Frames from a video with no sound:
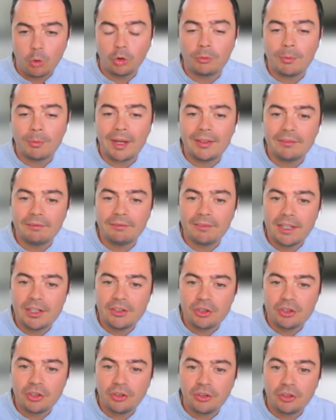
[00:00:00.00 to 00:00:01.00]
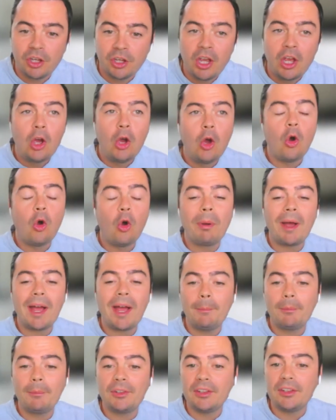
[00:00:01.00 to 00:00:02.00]
automated features, or
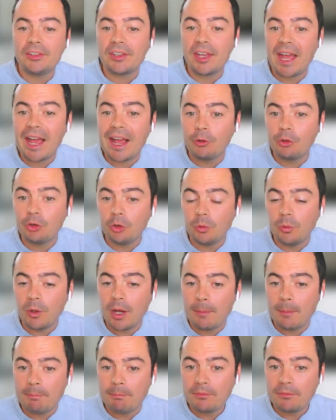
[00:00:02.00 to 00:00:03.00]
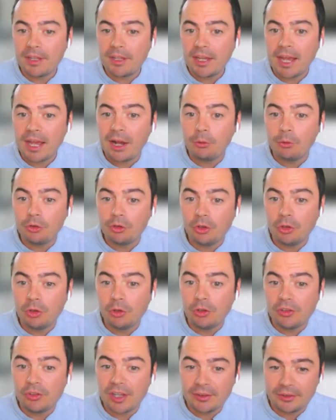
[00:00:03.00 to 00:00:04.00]
perhaps it's how do
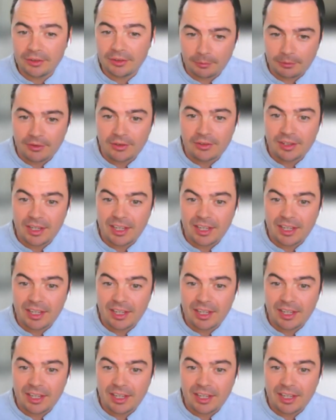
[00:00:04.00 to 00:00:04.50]
you send